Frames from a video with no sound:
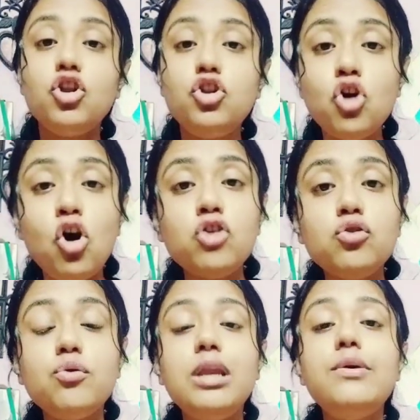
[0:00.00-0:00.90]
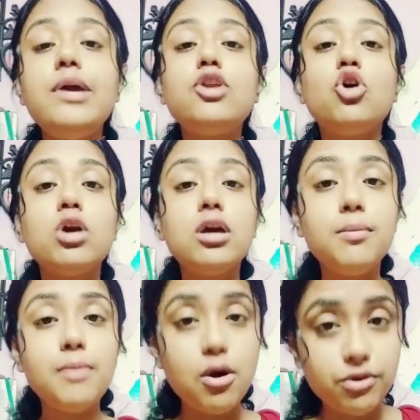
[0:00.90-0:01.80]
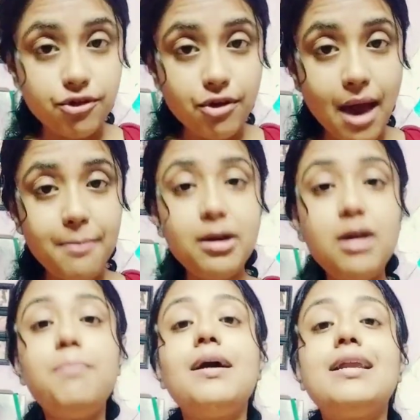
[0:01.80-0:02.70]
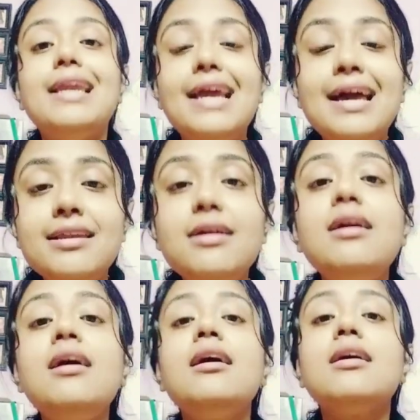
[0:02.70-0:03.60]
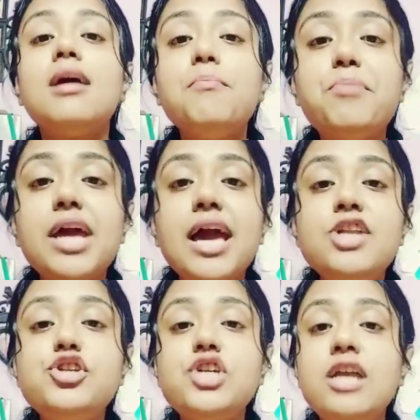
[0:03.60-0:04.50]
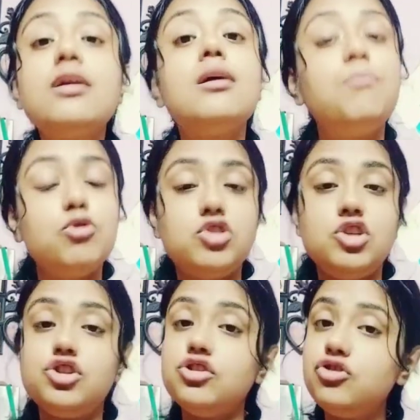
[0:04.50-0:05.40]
Not only we are talking about grammar, but letter, comprehension and composition.